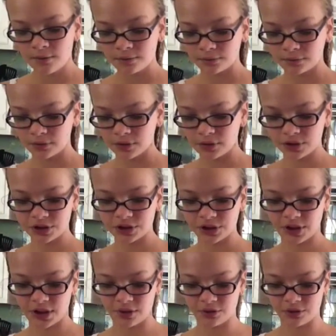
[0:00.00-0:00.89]
I'm going to
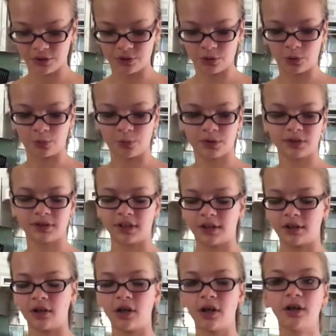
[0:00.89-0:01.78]
start out with the notebooks I
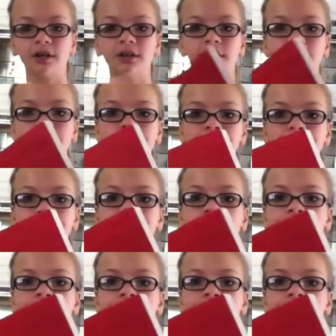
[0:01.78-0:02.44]
got. Um,